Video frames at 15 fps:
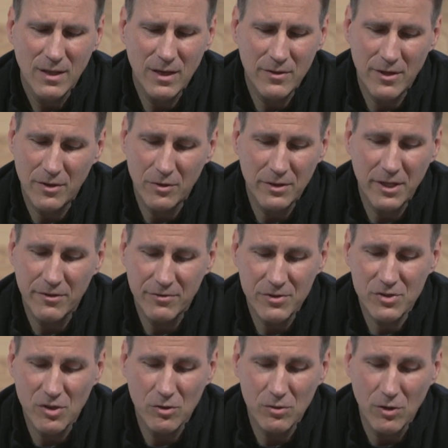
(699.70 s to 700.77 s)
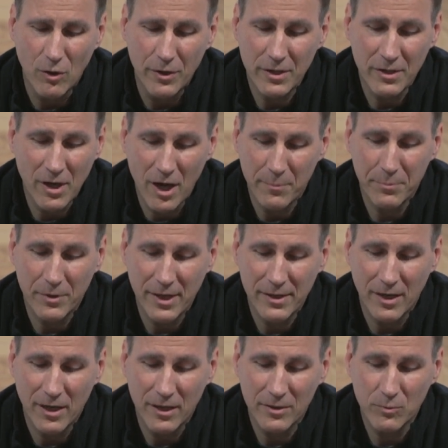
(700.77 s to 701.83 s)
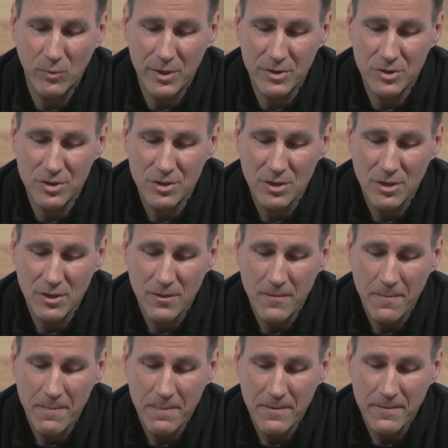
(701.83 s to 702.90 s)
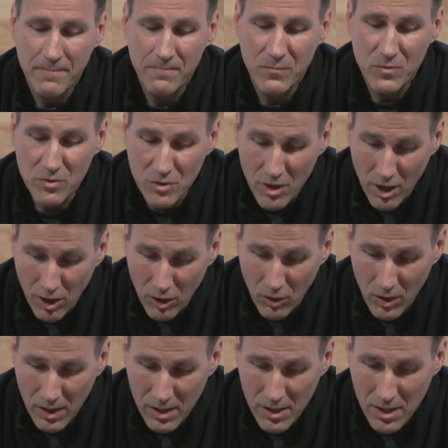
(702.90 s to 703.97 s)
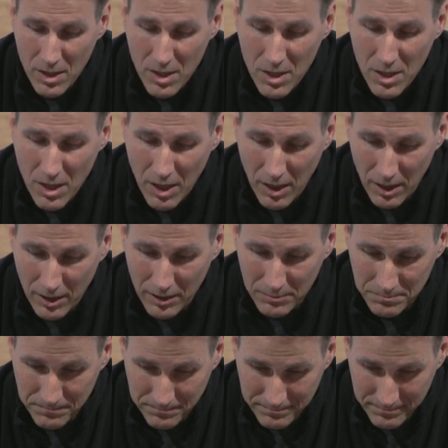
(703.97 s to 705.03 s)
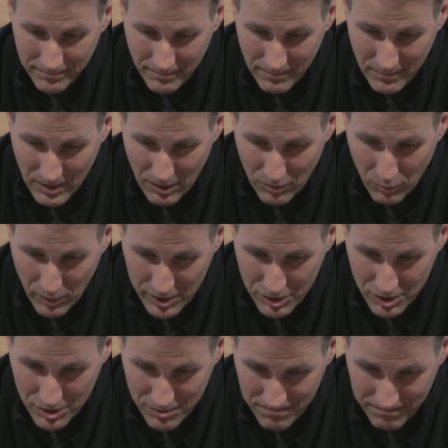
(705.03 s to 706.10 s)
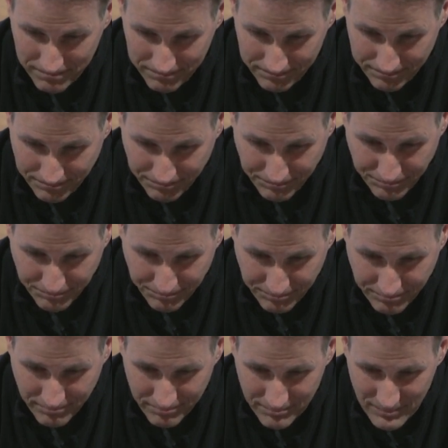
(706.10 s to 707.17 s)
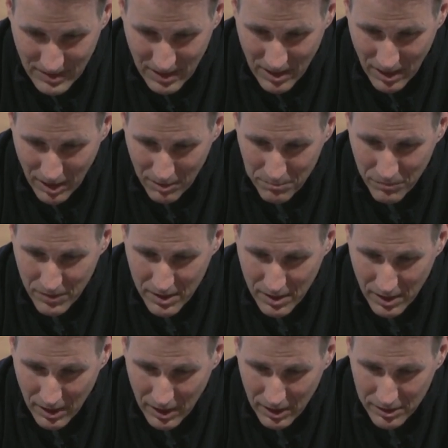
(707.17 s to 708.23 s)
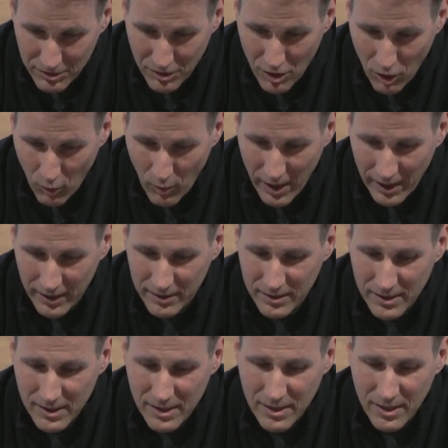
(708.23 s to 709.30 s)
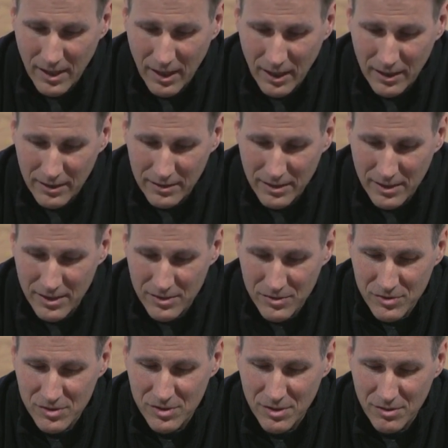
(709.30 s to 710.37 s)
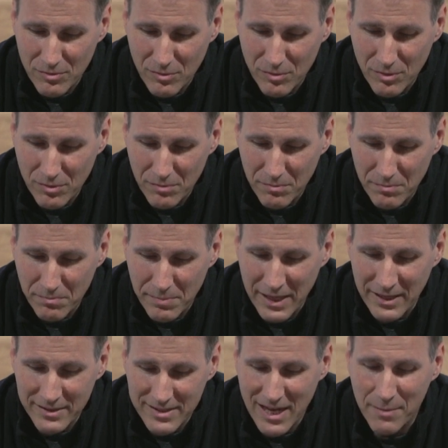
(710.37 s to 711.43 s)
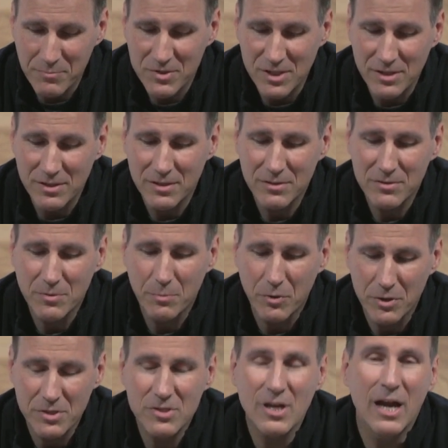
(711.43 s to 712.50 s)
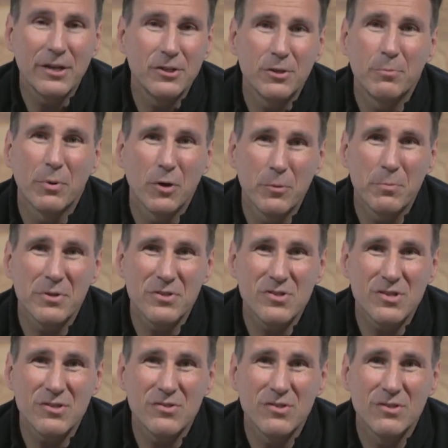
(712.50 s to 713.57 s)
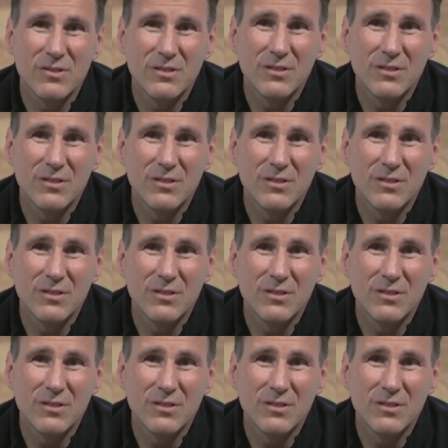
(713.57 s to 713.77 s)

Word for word: And then uh, give us, O Lord, an upright heart, which no, um, which um, uh, nowhere uh, is being tempted to put aside your purposes.